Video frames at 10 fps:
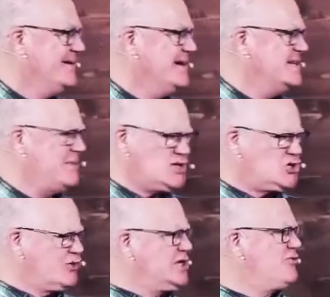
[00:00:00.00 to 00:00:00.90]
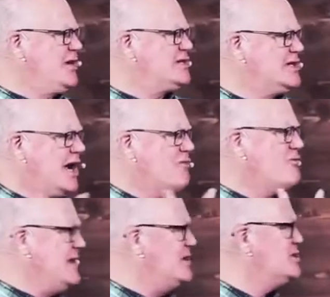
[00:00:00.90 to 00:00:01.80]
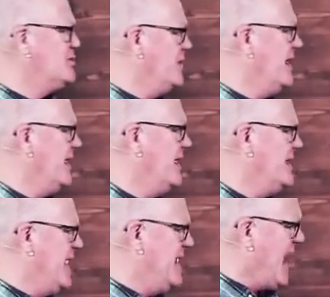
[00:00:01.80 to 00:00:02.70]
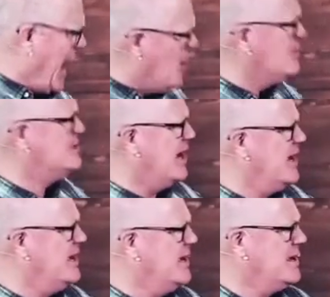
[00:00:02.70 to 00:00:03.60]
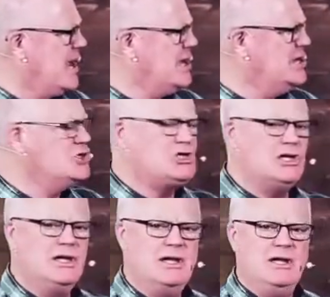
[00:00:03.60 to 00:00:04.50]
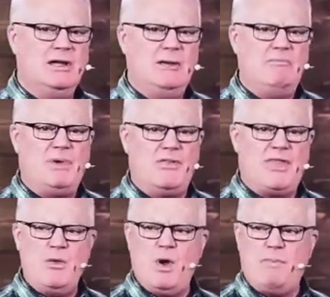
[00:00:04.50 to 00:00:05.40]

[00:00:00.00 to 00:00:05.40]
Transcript: It's a bit strange for us to kind of relate to it in our day and age, but they were